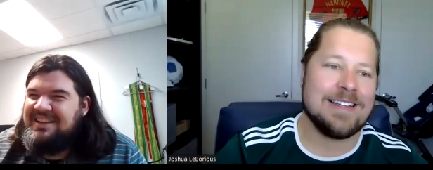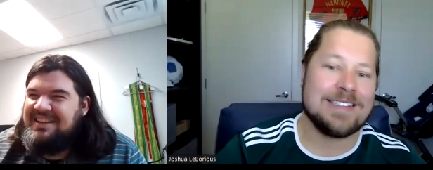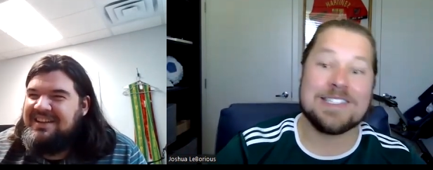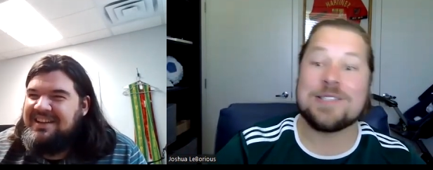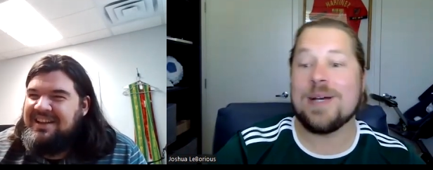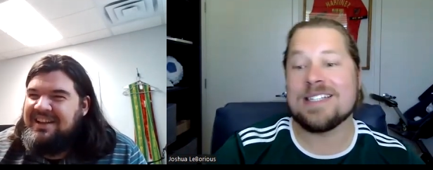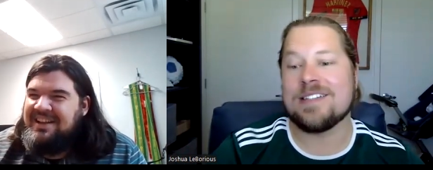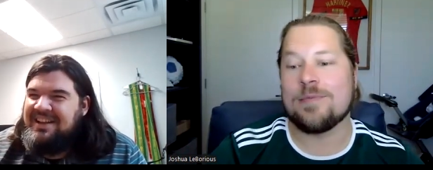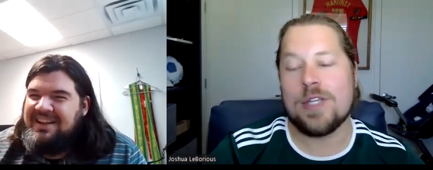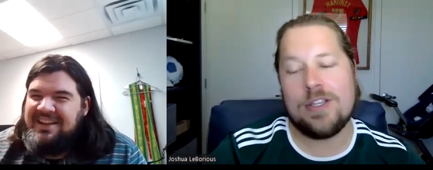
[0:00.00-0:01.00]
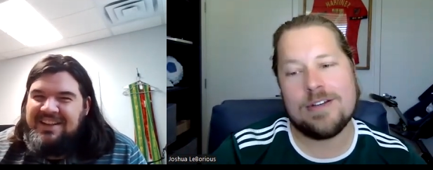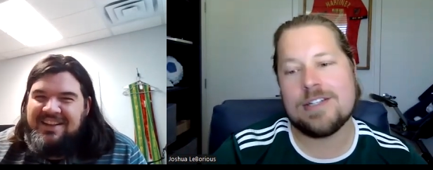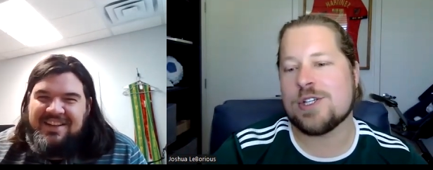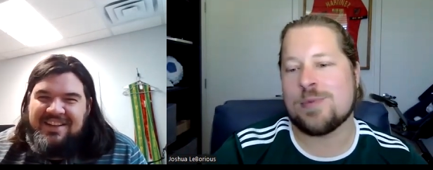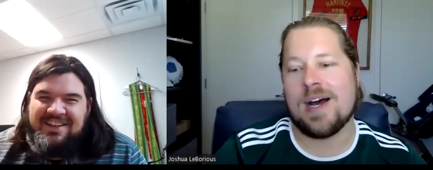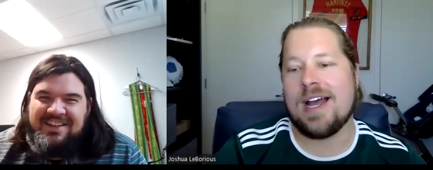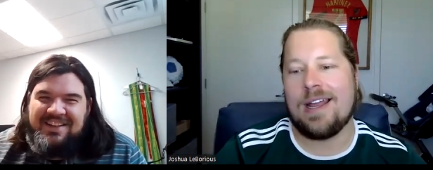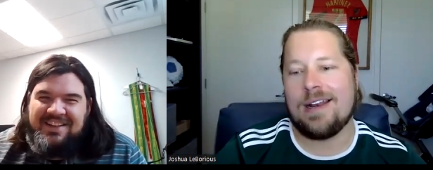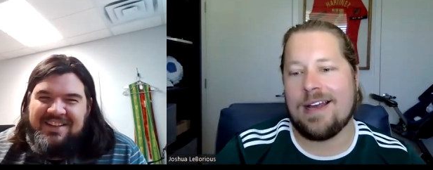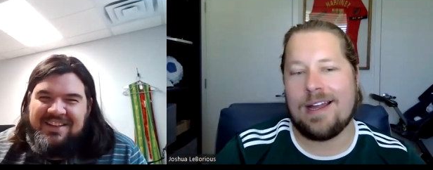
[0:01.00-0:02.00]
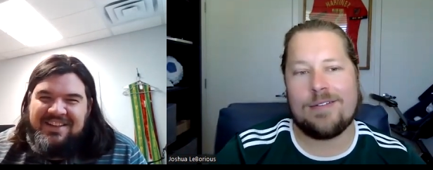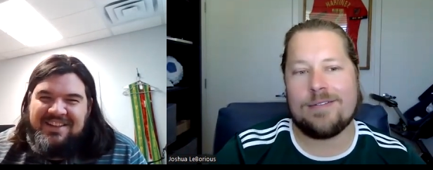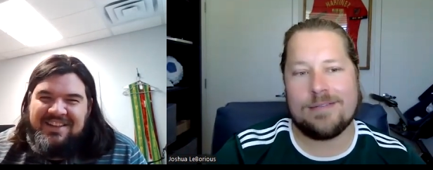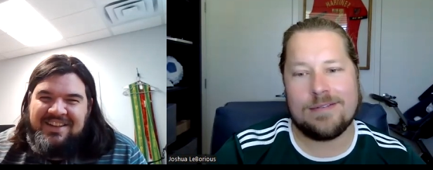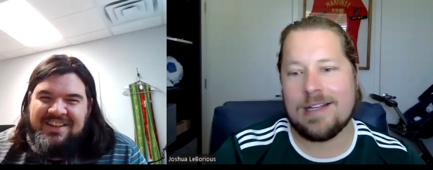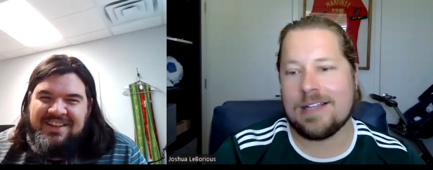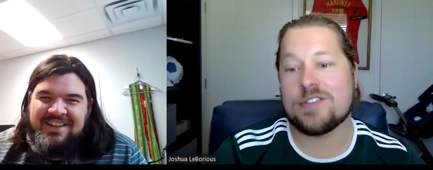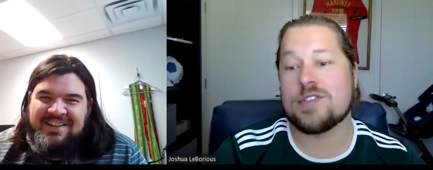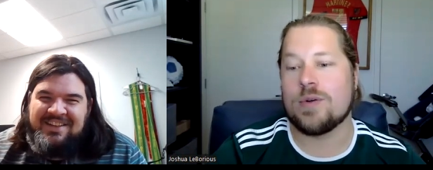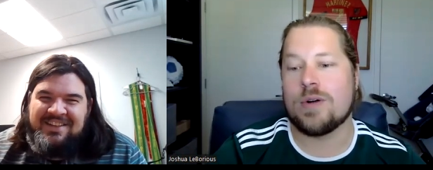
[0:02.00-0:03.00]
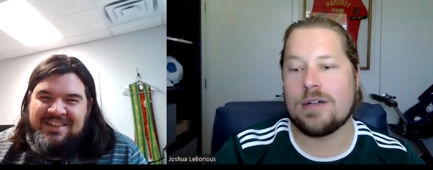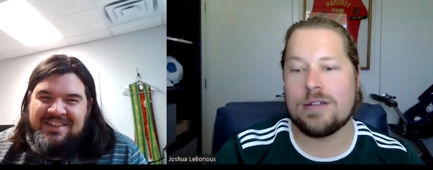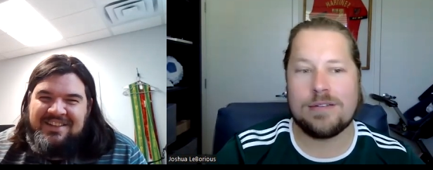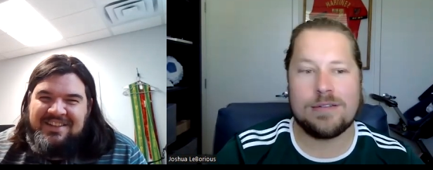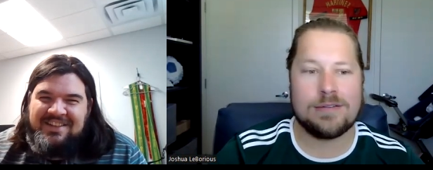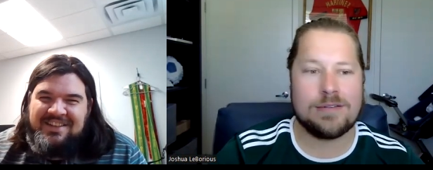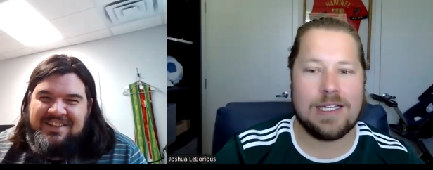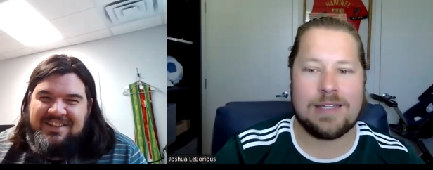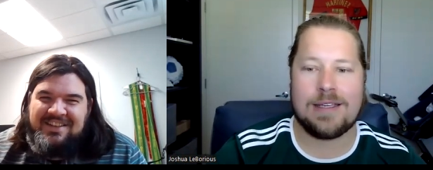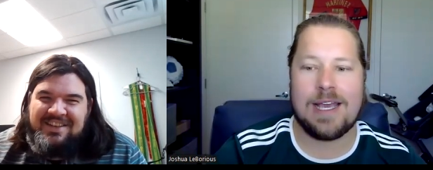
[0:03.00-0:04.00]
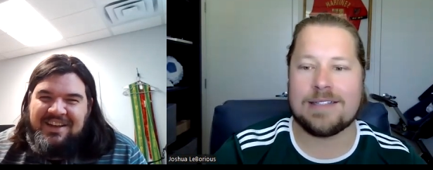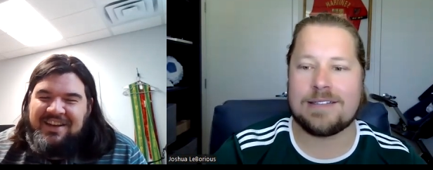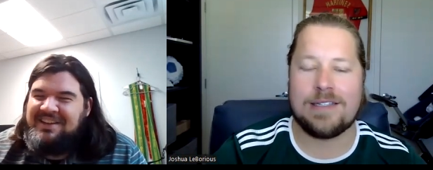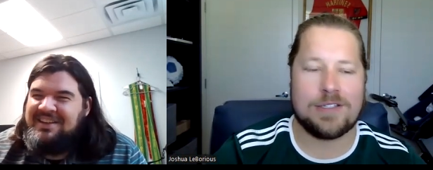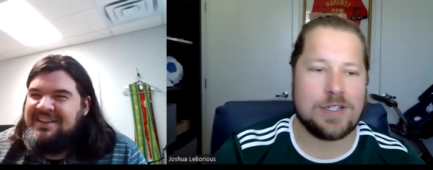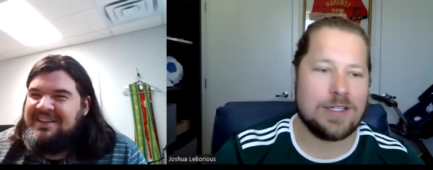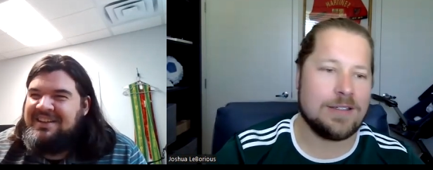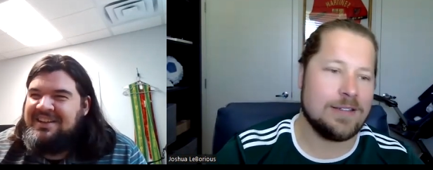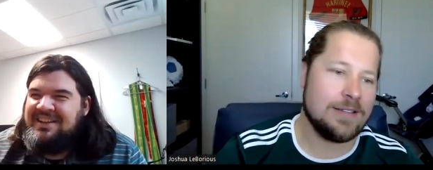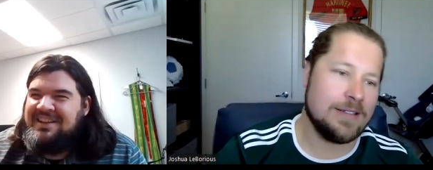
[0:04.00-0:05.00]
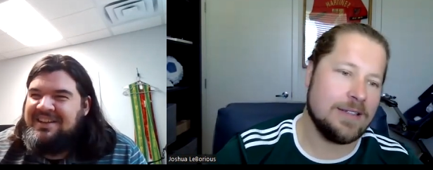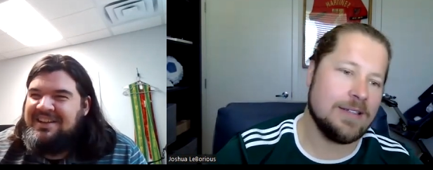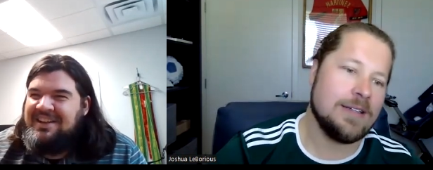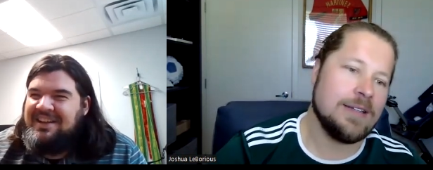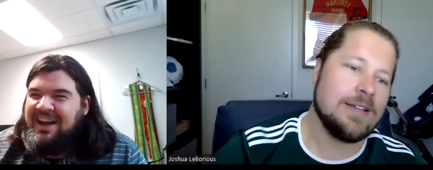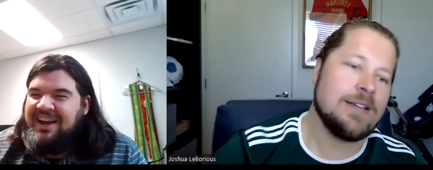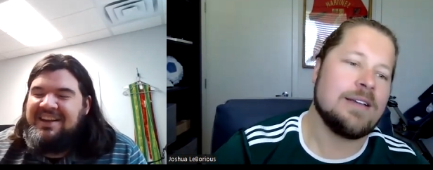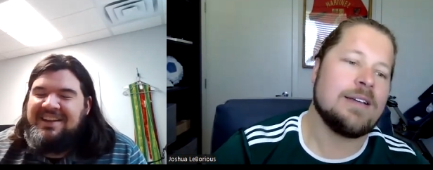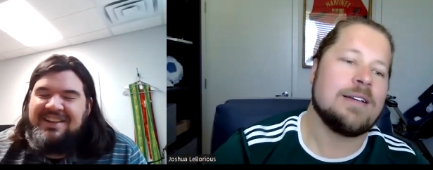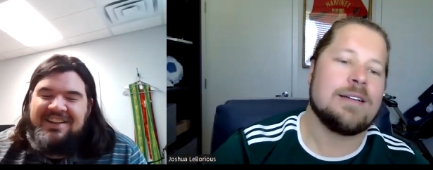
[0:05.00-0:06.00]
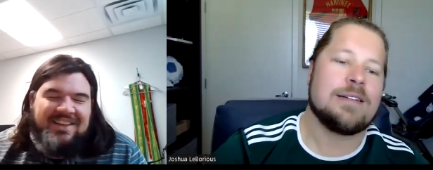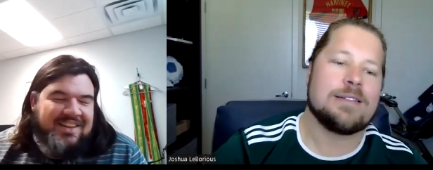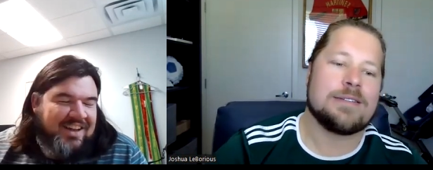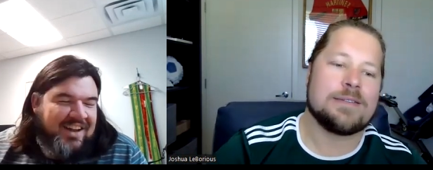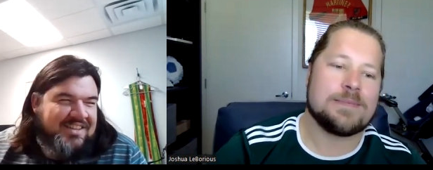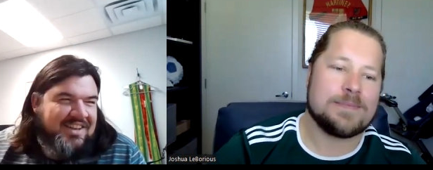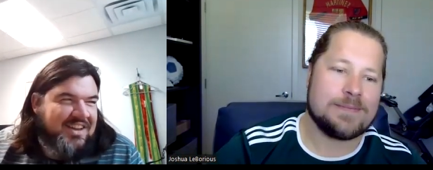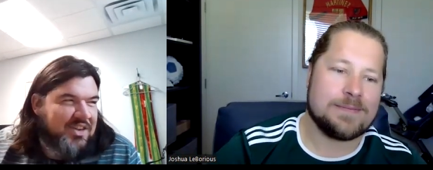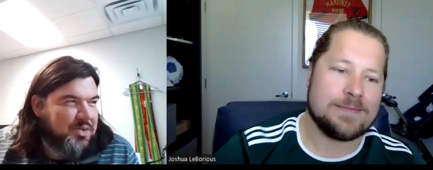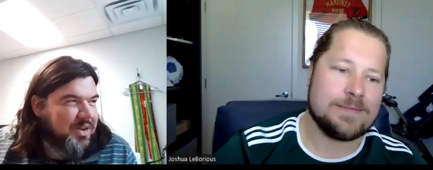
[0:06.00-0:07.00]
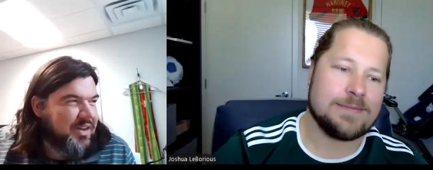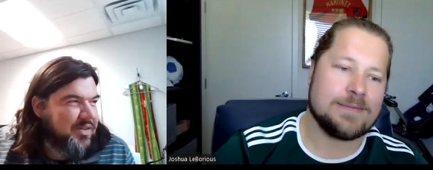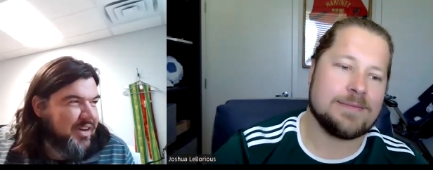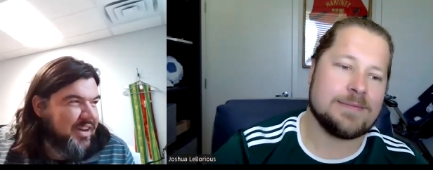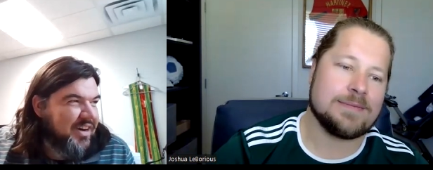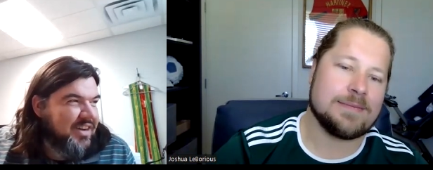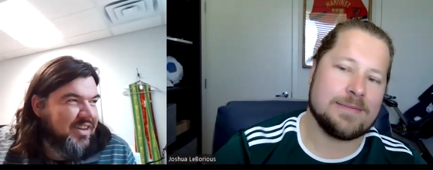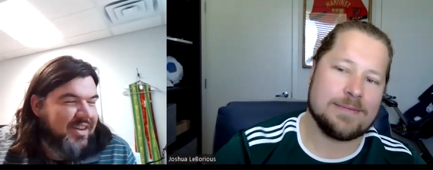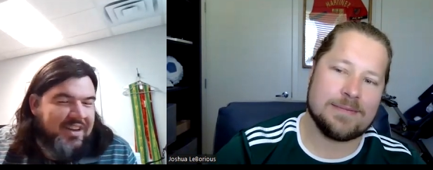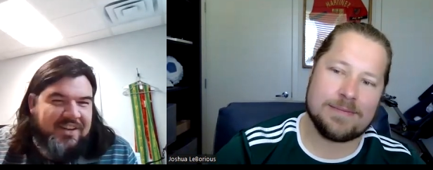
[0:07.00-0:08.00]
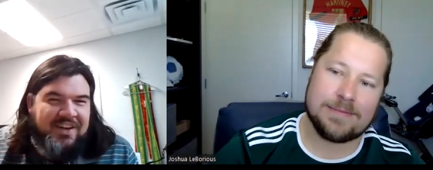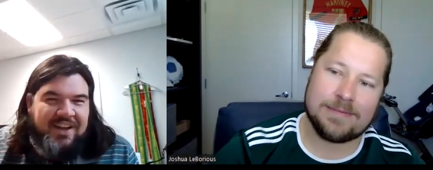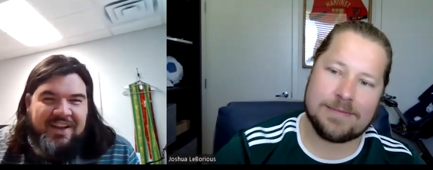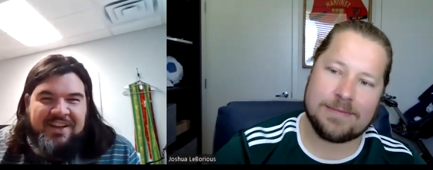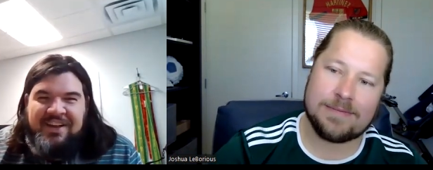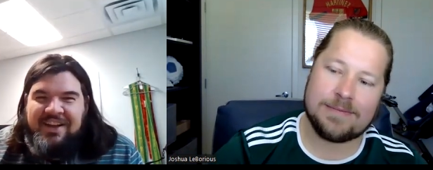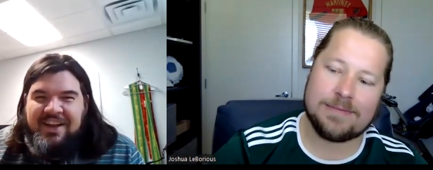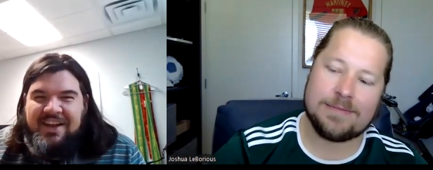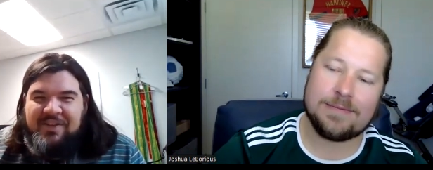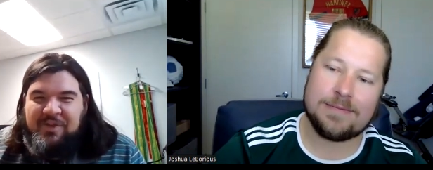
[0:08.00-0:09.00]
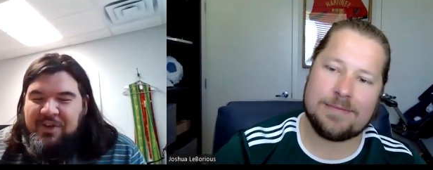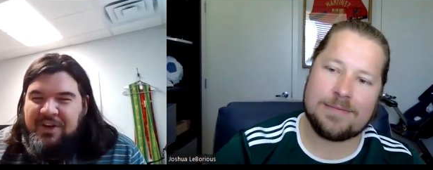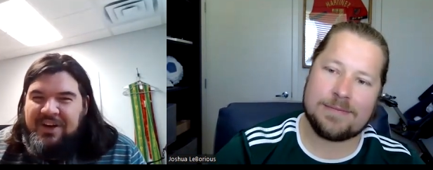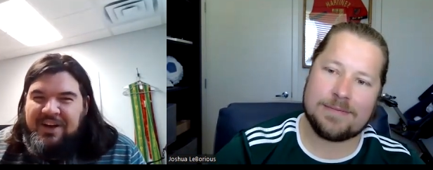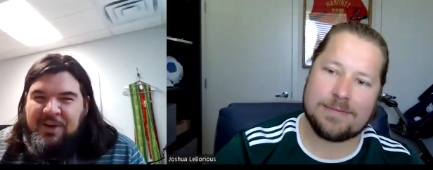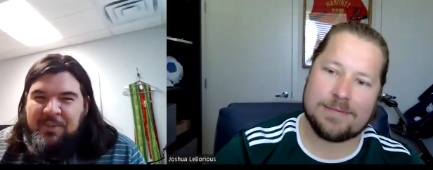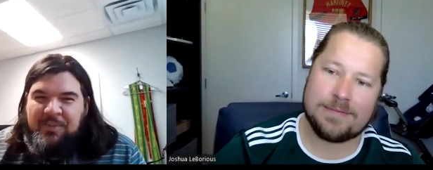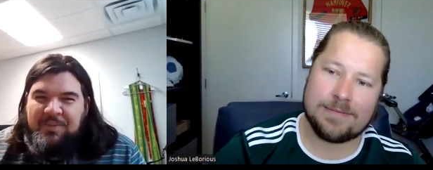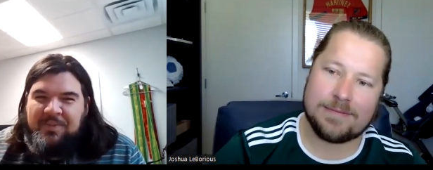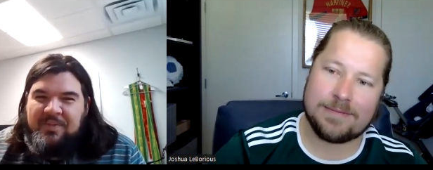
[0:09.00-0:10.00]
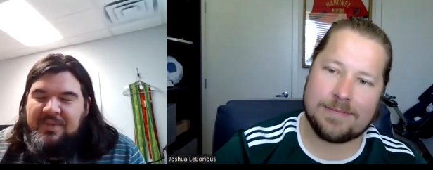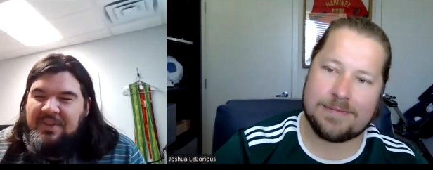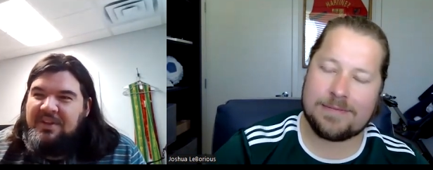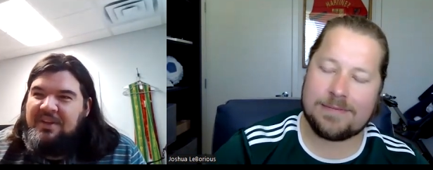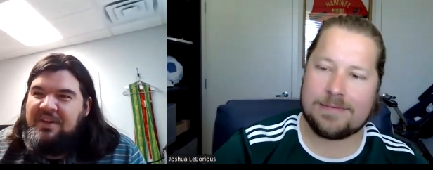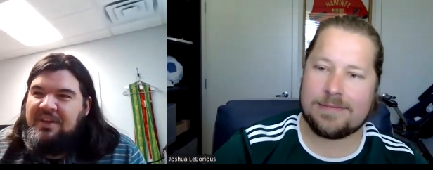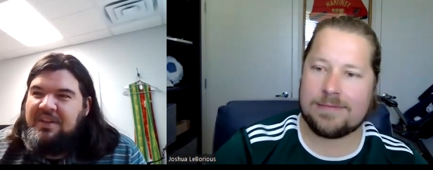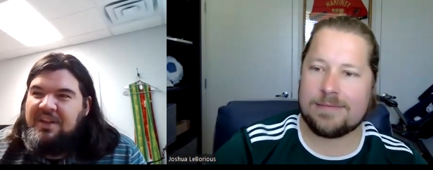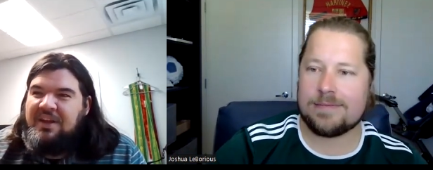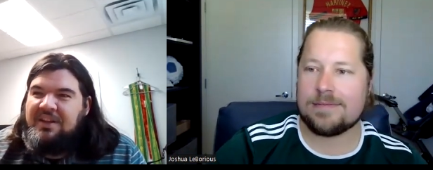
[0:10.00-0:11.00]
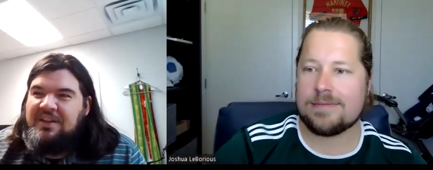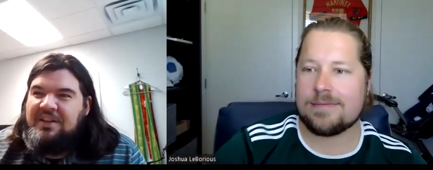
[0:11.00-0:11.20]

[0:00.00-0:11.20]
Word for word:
Speaker 1: It's expensive, but you can just buy it at at the store, at the gas yeah. station.
Speaker 2: I I saw this really funny article the other day for um that